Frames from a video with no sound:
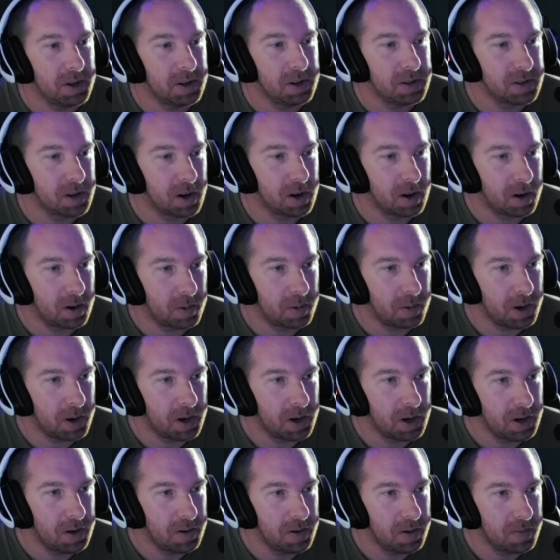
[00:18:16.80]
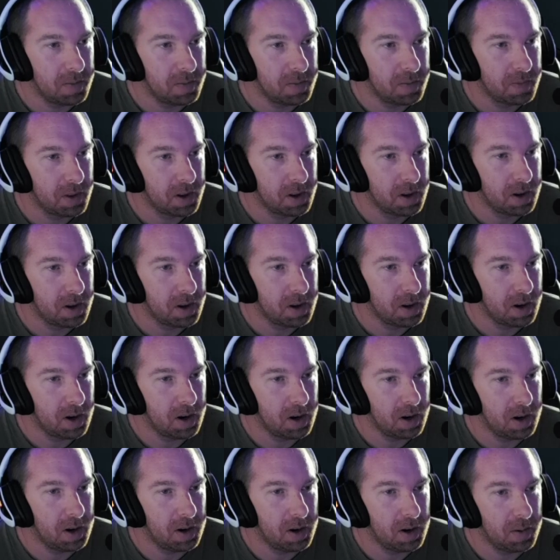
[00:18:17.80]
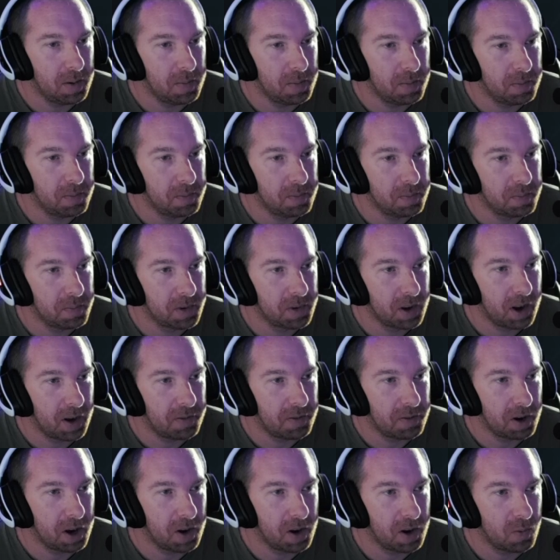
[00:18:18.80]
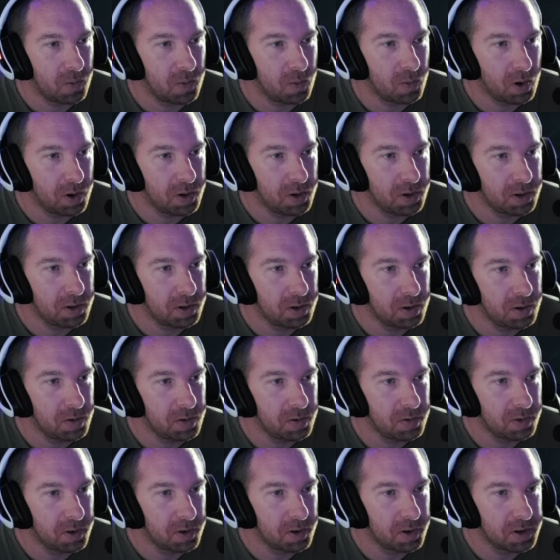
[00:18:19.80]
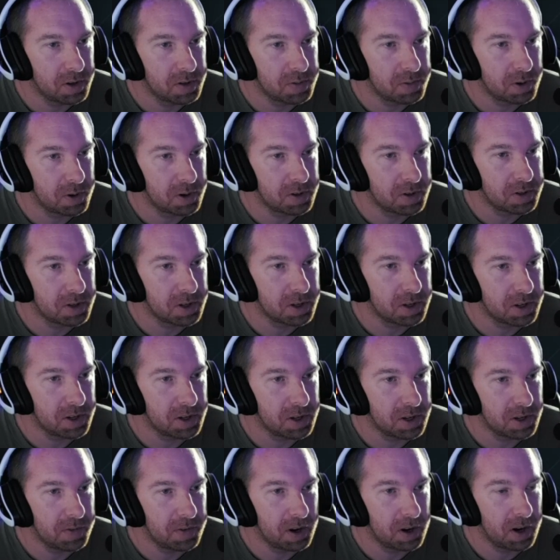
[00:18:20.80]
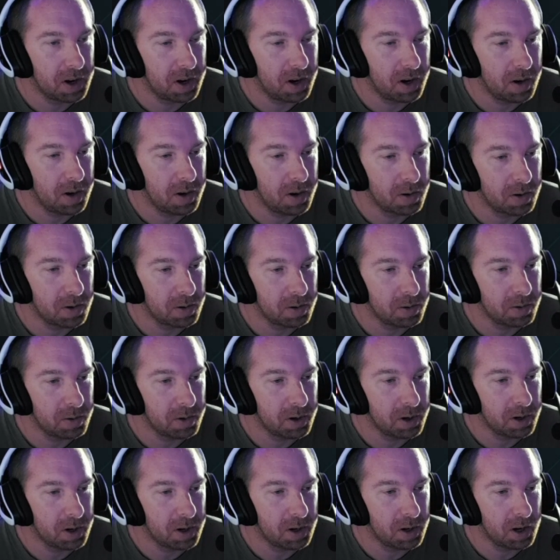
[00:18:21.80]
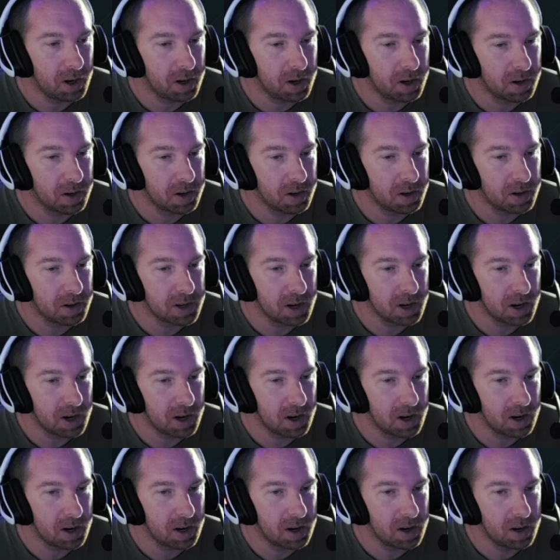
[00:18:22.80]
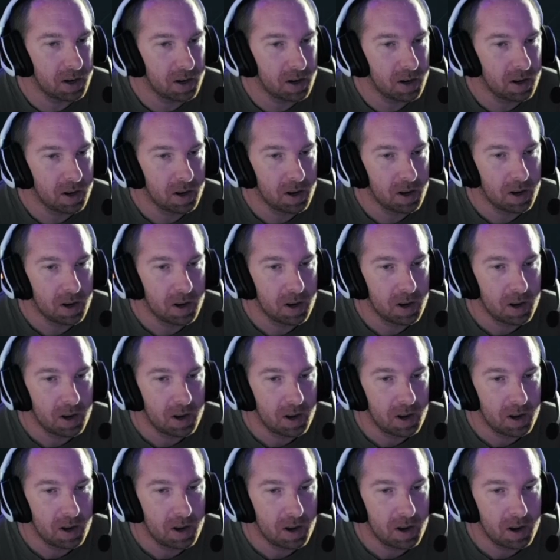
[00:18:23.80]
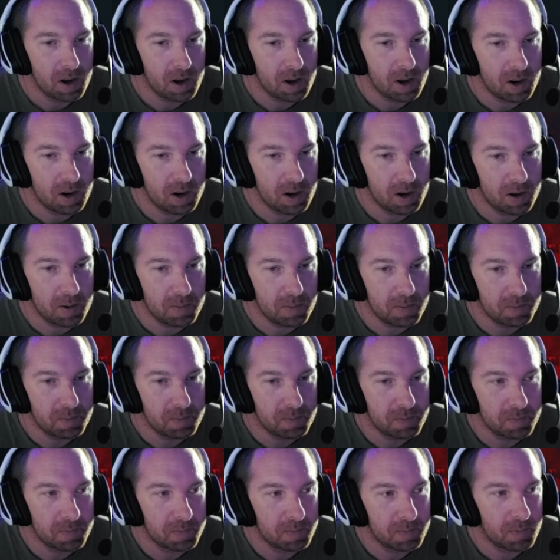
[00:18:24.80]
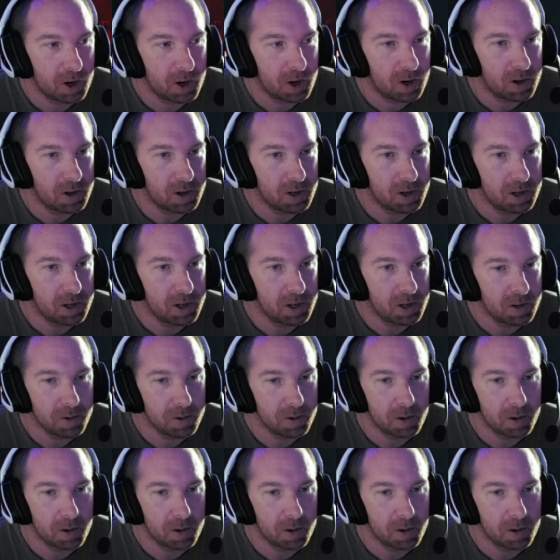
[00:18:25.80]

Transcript: already. Um, I've gotten one clue for this person, and you find another clue to unlock this guy. Already killed